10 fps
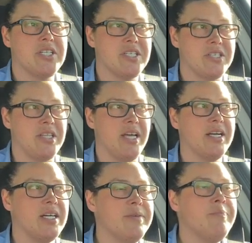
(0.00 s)
is still
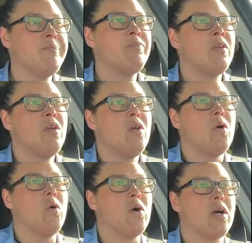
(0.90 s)
there
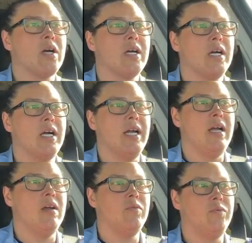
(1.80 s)
or
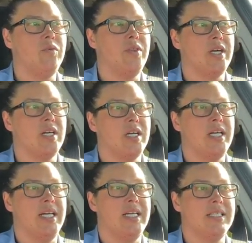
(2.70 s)
if there
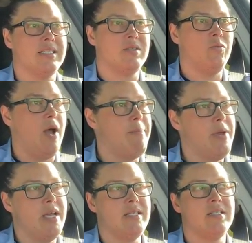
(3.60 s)
is
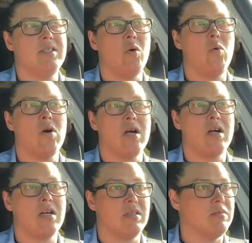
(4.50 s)
weapons
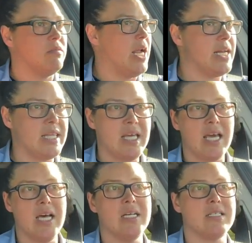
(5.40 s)
or
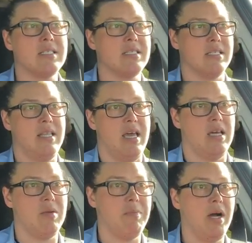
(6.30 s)
anything else
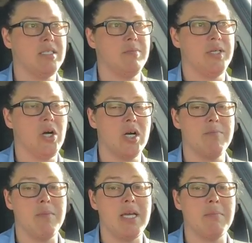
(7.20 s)
that could possibly
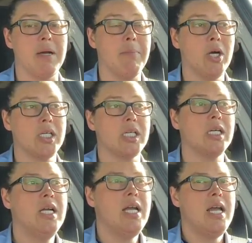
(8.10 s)
harm me and my
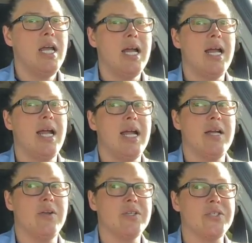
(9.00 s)
partner.
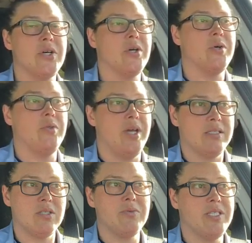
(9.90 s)
And so
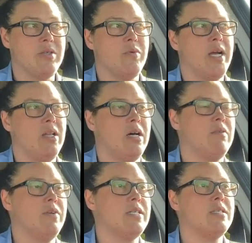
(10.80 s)
that's the reason why a lot
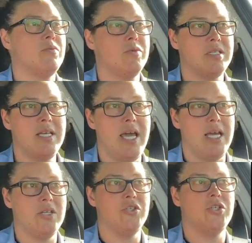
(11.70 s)
of us will
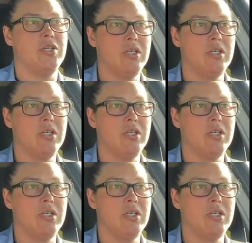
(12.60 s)
stage